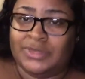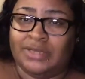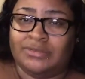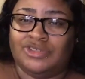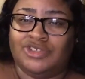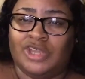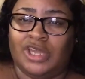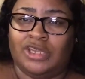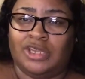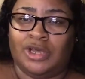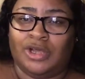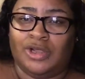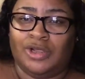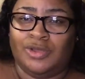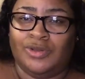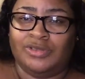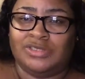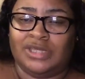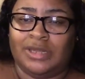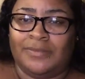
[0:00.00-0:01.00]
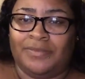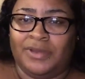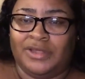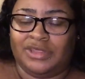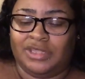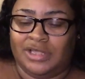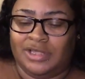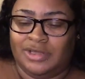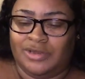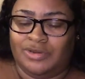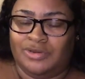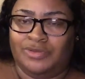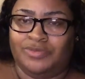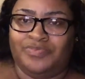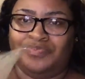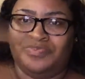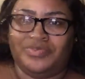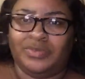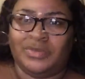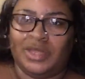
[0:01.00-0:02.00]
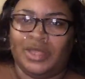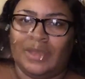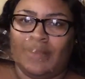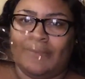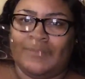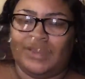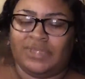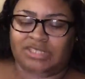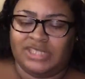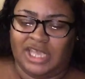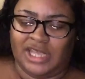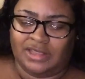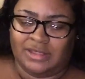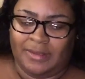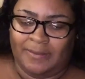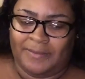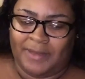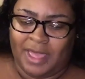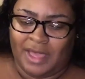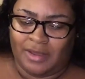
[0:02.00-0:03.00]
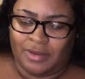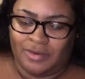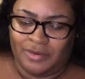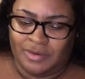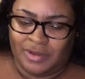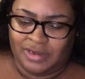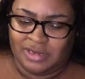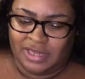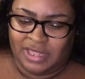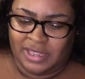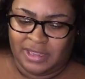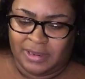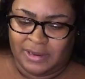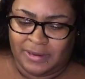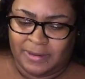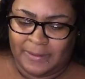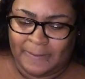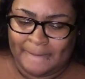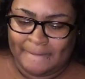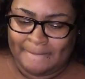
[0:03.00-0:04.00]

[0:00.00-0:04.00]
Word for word: I'm trying to close and put the little protector back on there.